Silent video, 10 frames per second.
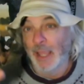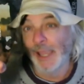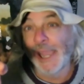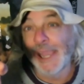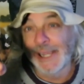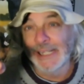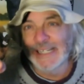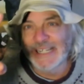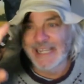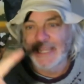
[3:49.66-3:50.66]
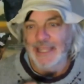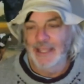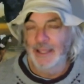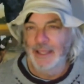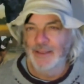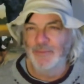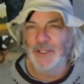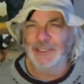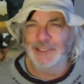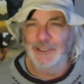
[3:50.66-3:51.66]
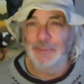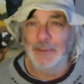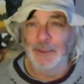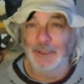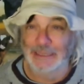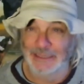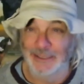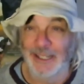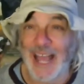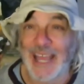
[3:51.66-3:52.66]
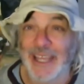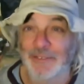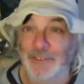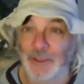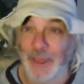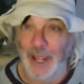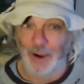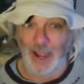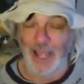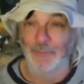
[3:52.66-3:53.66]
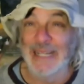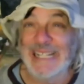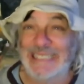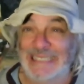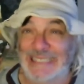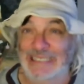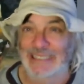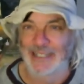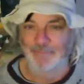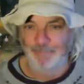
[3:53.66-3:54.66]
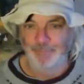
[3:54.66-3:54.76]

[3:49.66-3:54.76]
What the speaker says: And most of those people are still alive, so they are eyewitnesses.